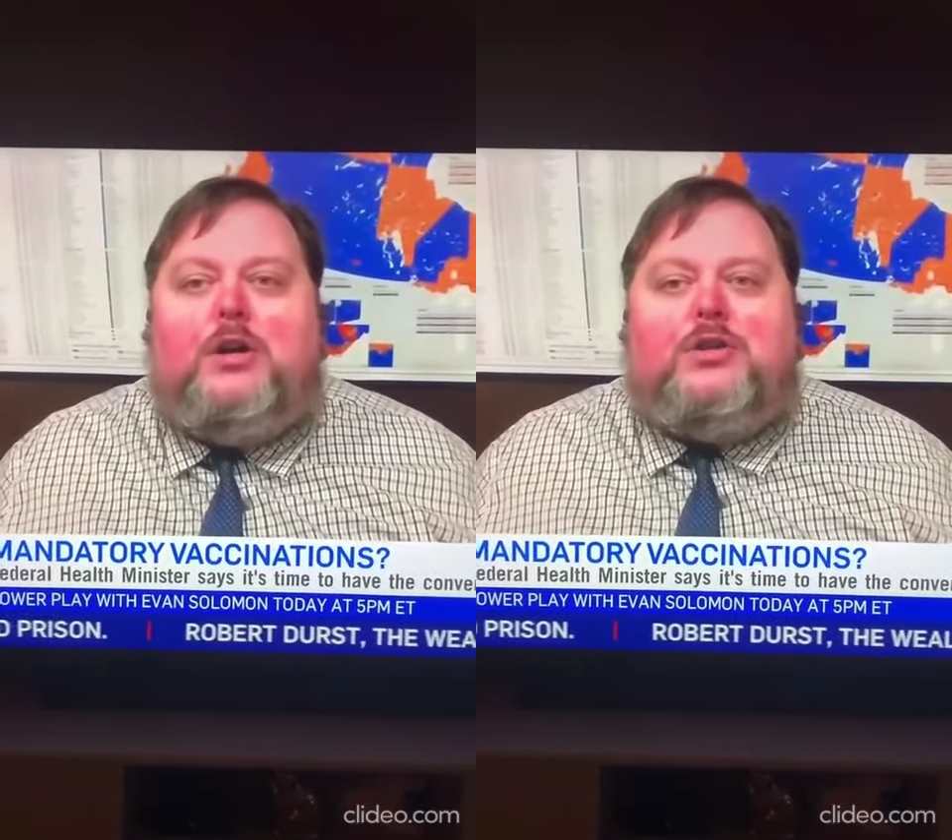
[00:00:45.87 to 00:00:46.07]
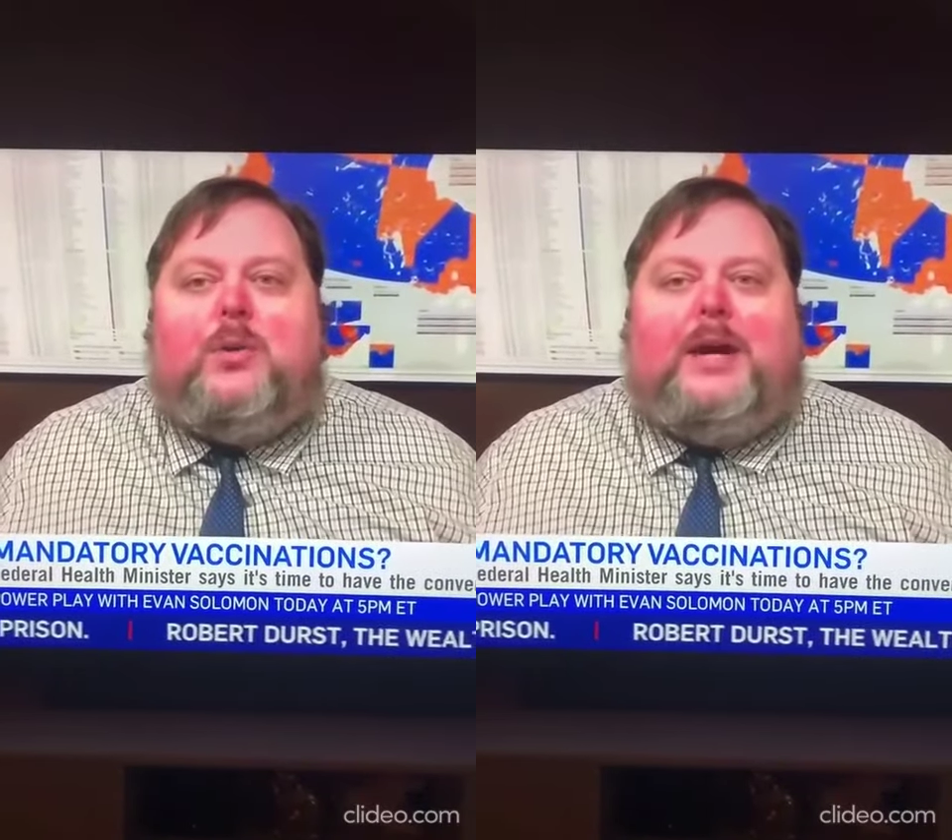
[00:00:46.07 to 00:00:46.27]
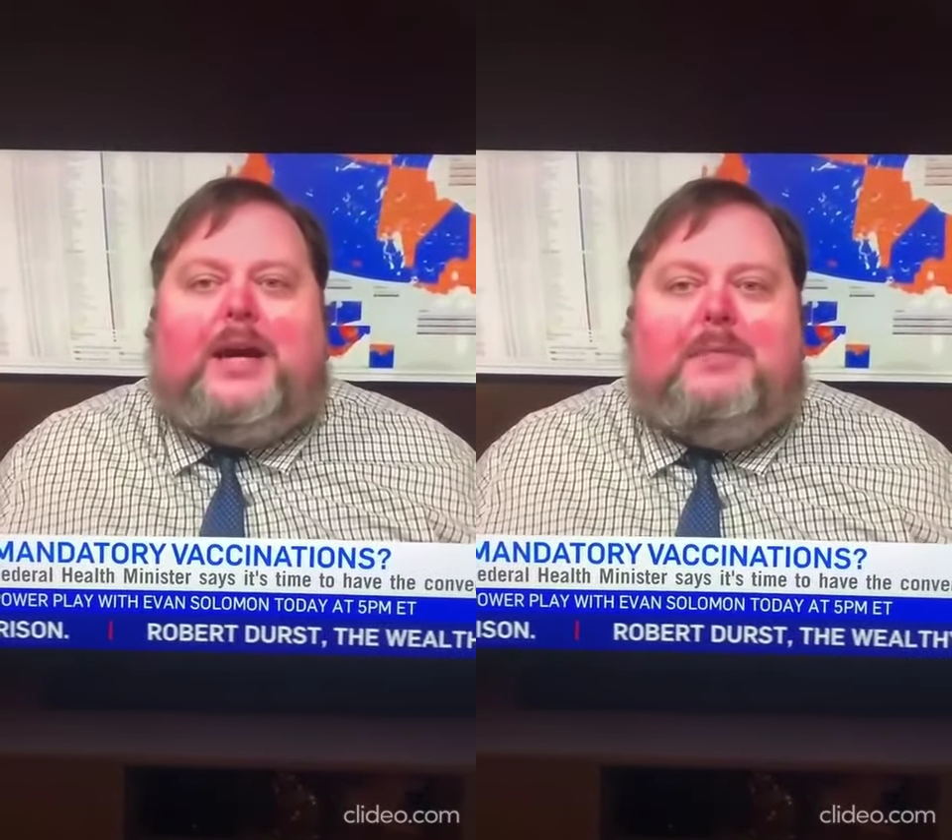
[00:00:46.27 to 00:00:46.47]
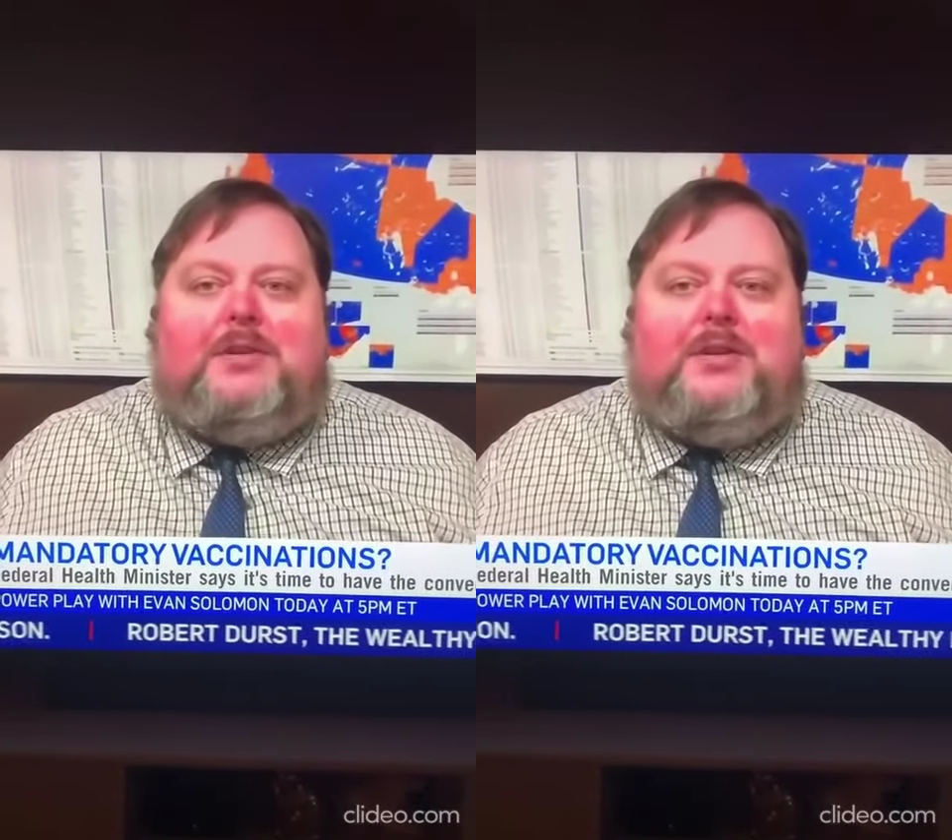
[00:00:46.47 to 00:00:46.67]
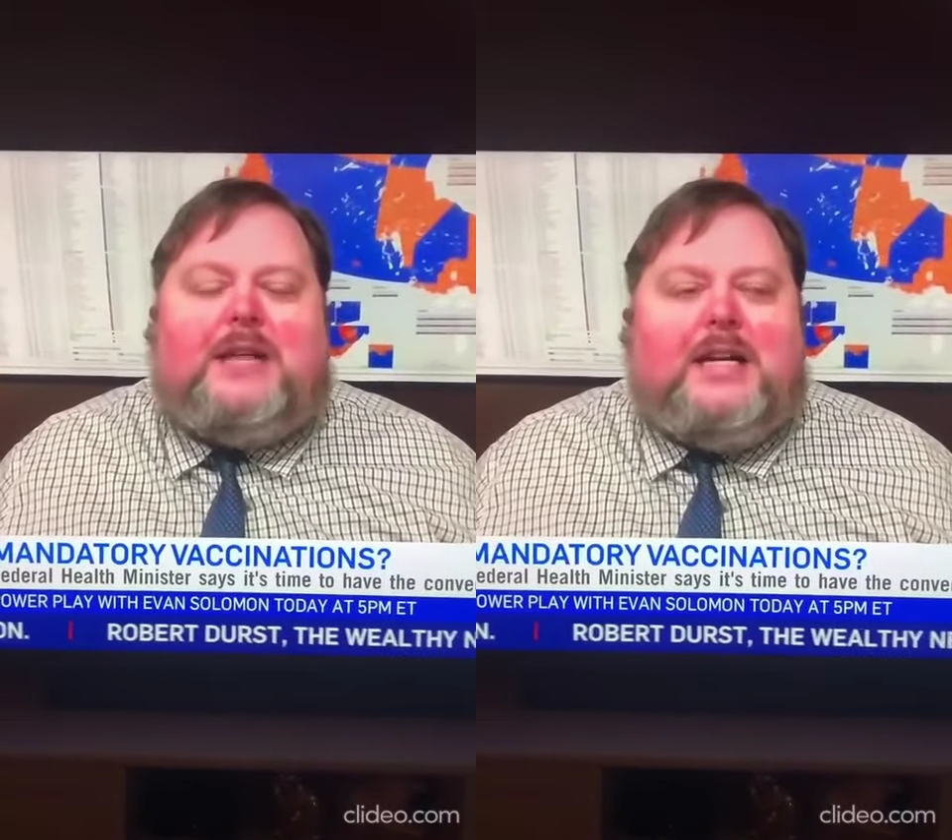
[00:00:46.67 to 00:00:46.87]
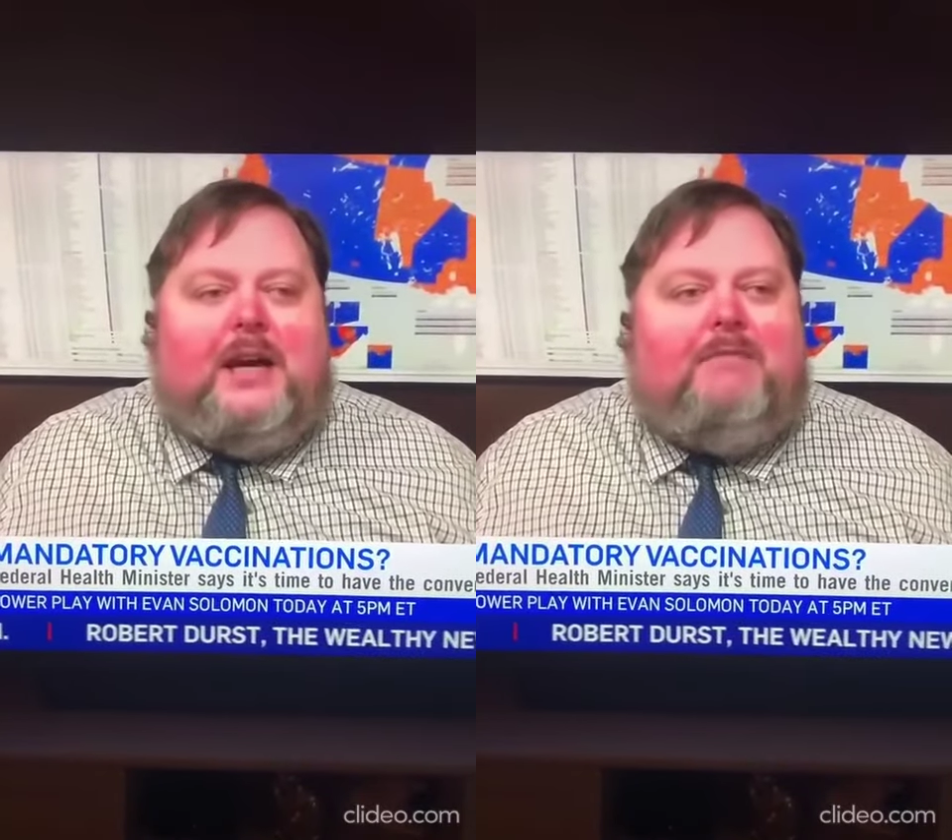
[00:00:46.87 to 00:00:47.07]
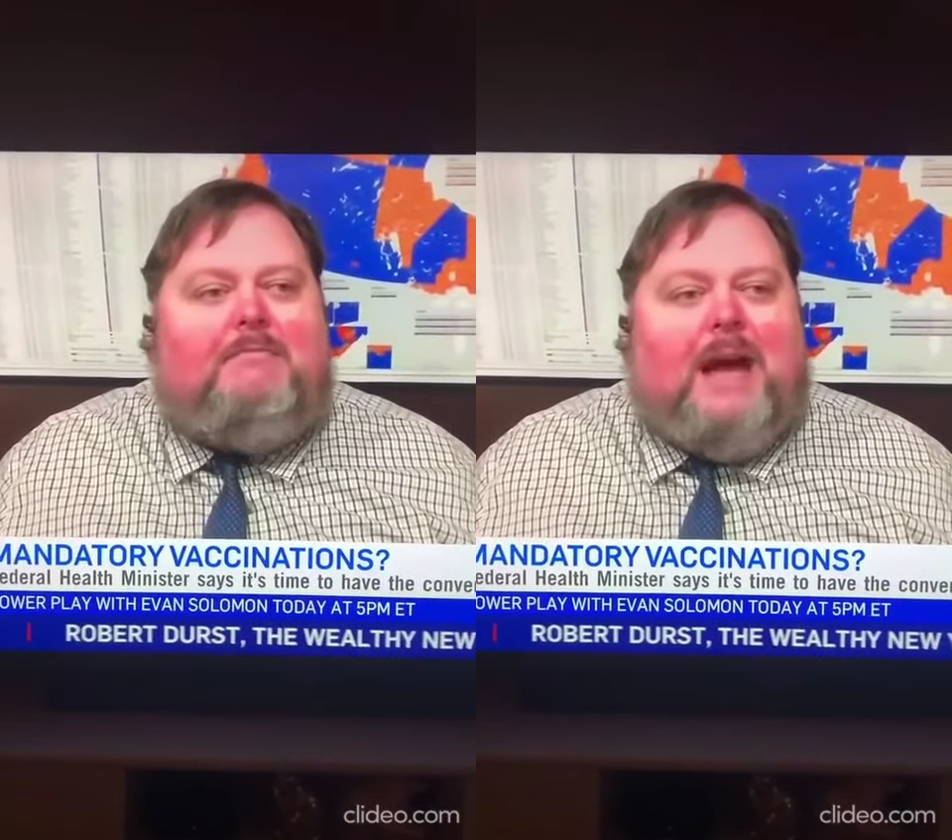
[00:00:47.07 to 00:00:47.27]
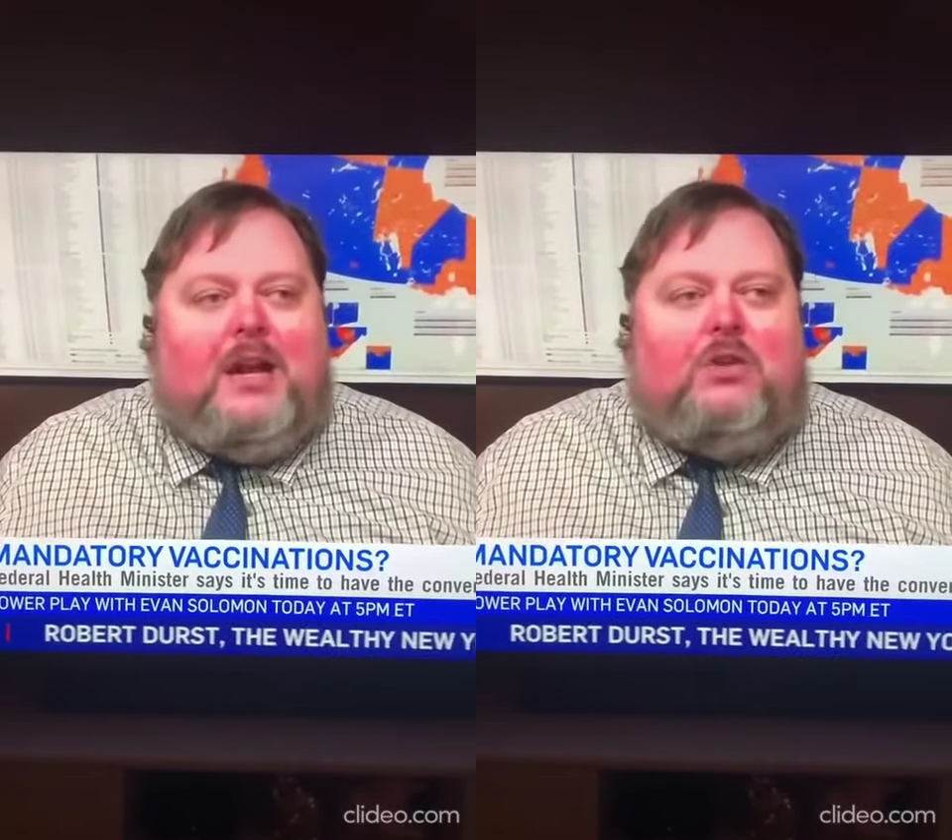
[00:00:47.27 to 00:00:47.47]
So when it comes to this idea of
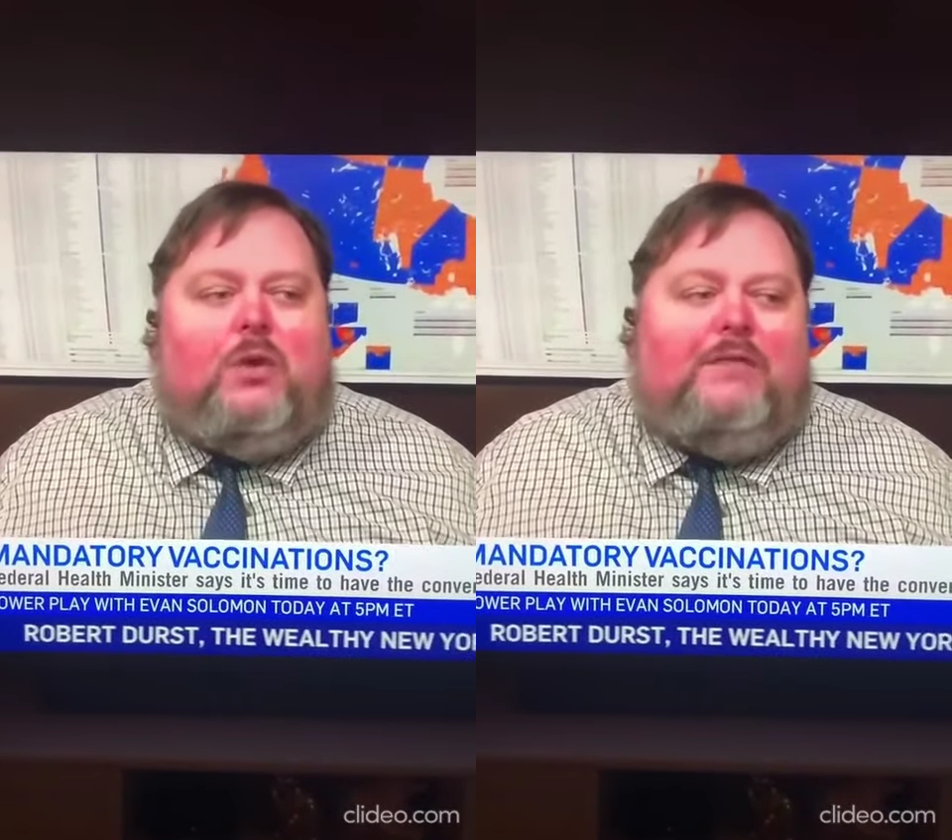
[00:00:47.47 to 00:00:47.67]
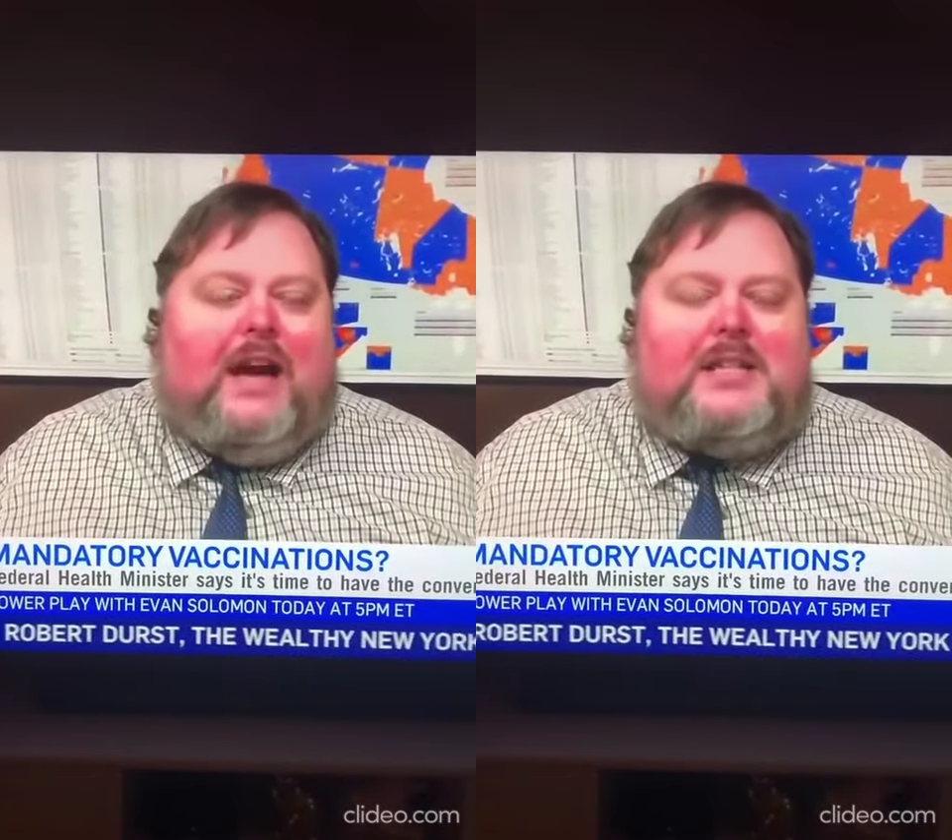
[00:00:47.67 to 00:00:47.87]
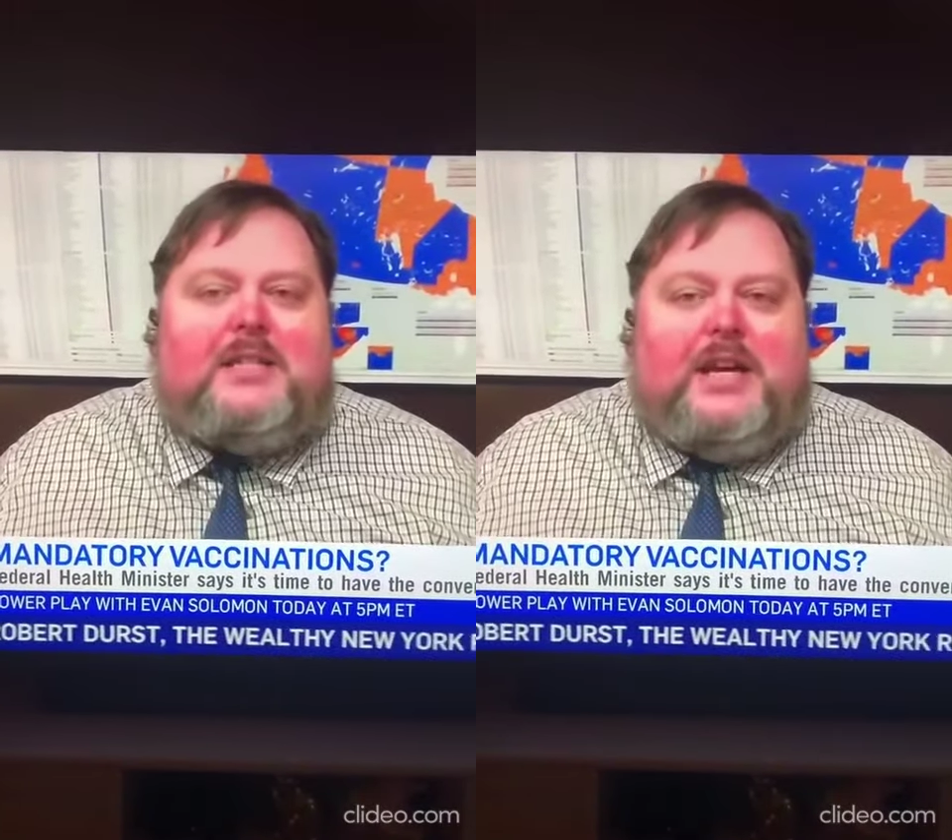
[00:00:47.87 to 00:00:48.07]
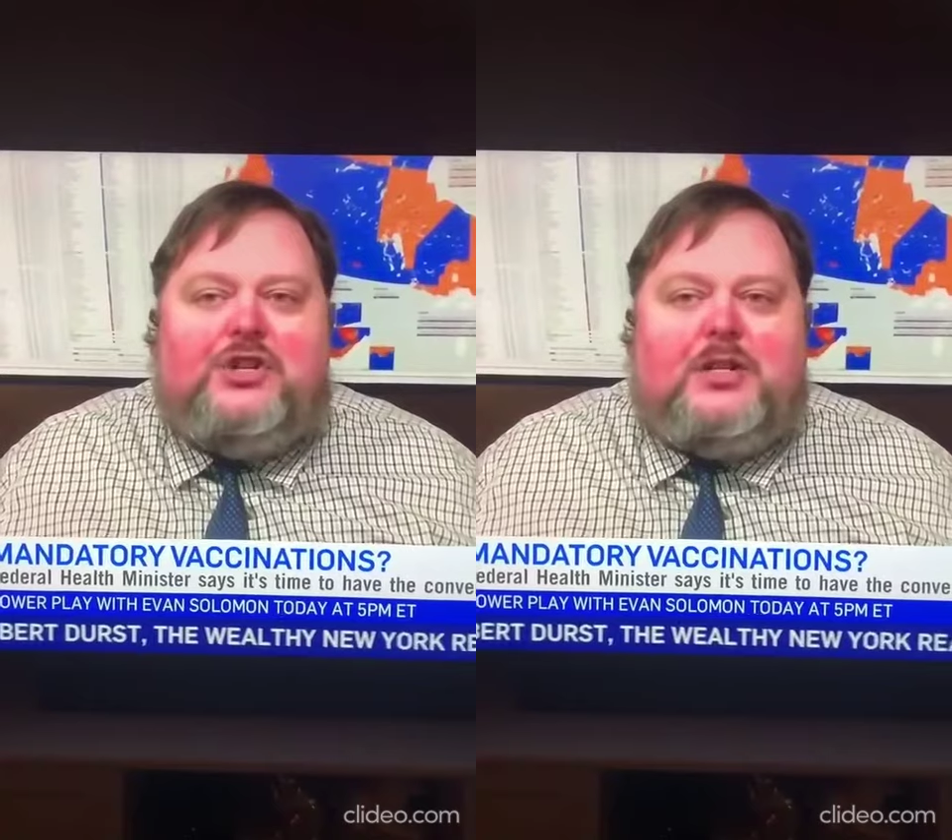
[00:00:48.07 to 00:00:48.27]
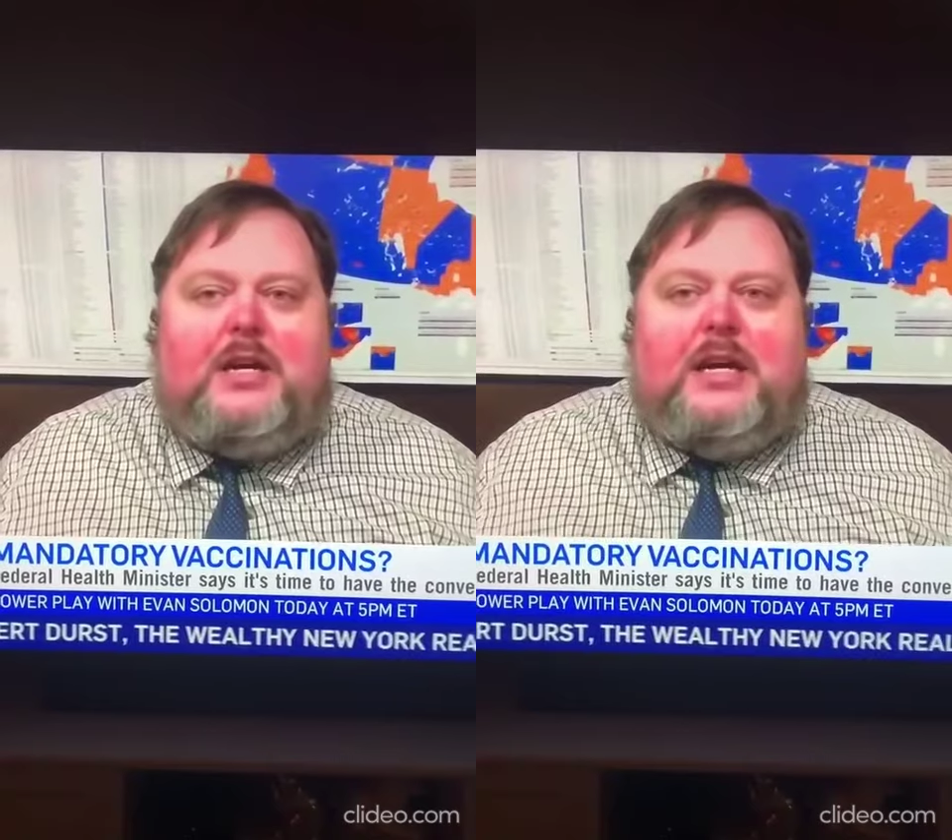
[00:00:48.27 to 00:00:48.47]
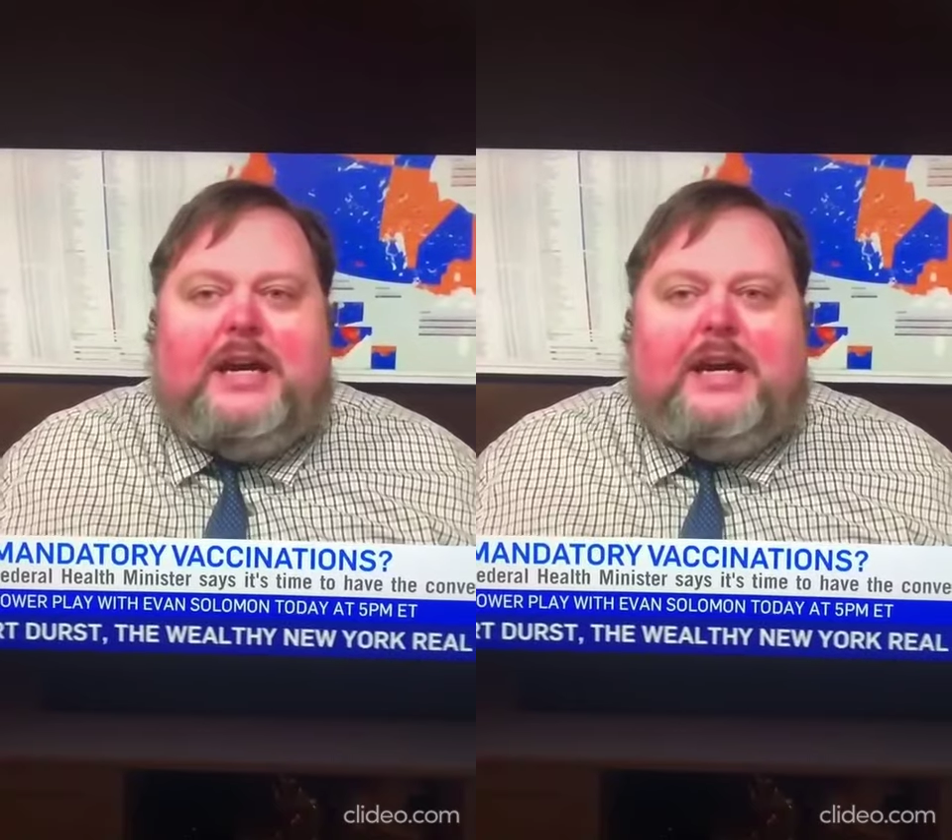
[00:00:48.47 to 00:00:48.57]
mandatory vaccinations,